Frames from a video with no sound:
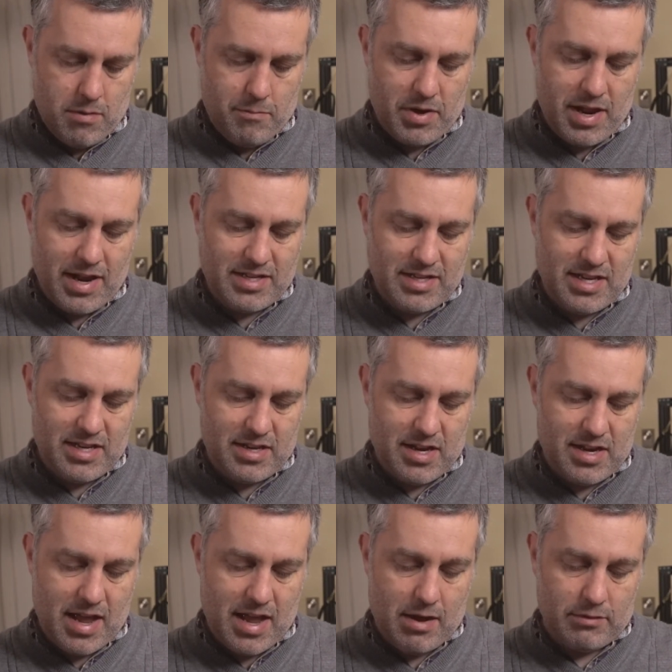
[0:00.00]
But I didn't
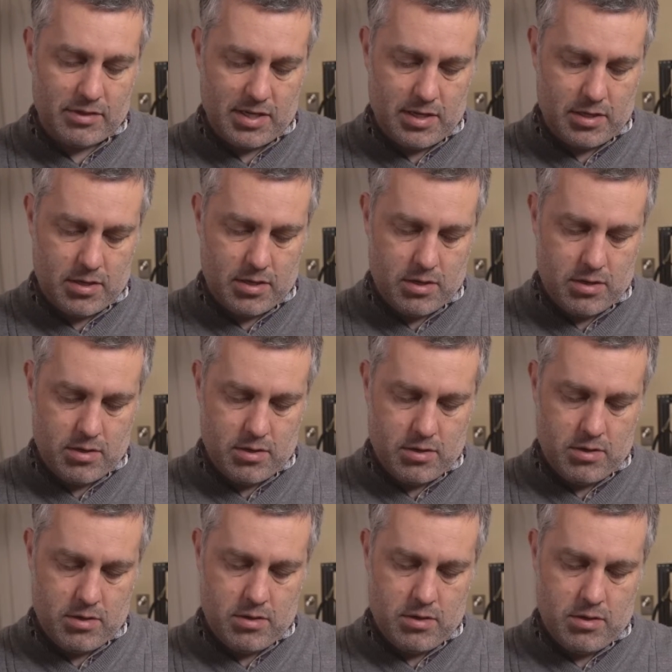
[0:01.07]
announce it.
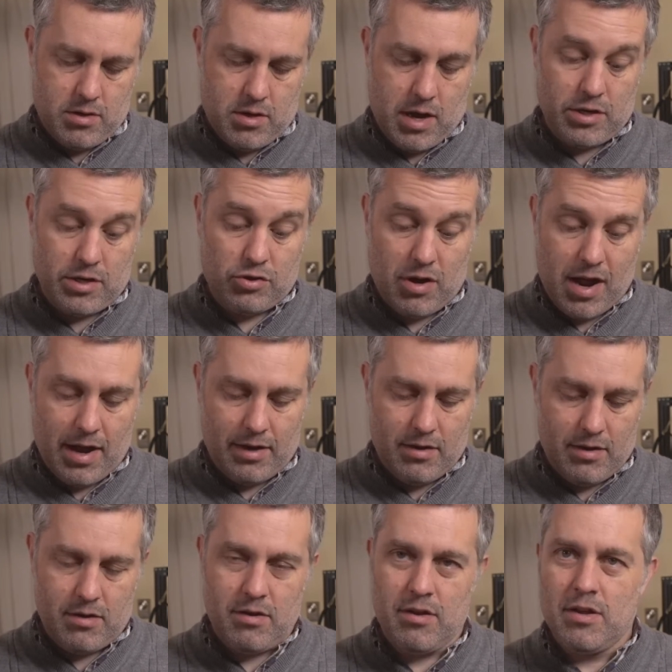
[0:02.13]
I
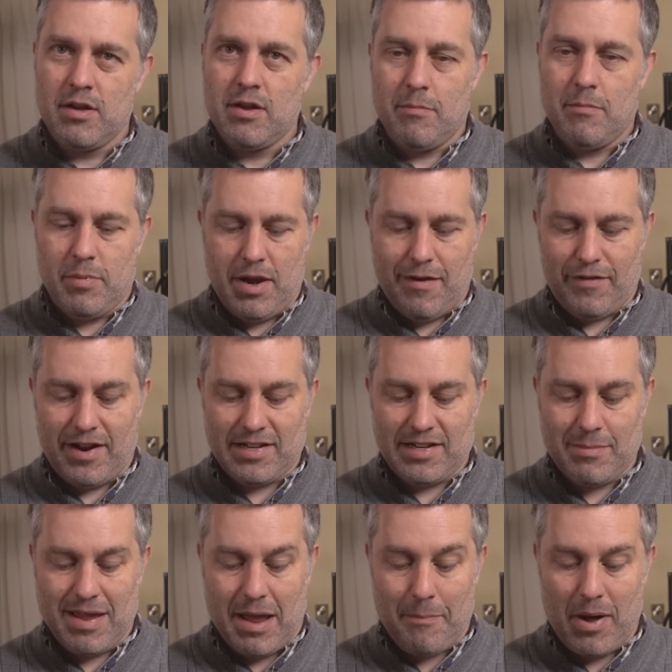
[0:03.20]
tried, but I forgot to
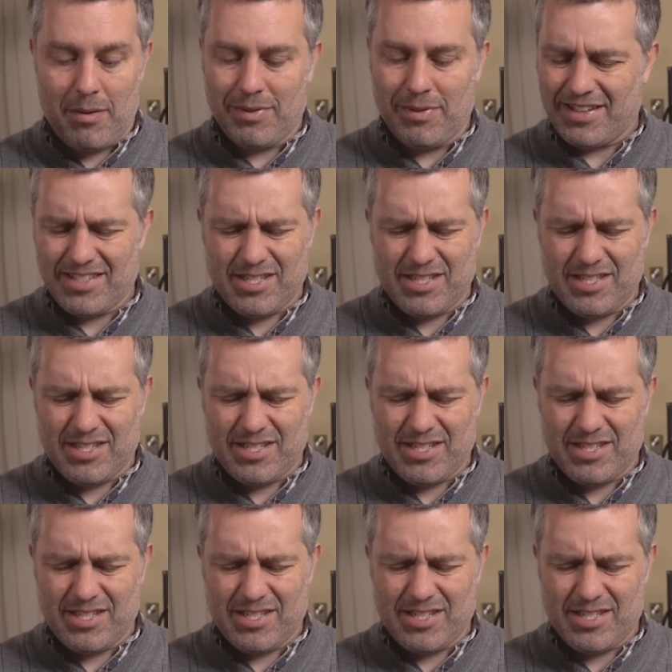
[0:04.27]
make it public.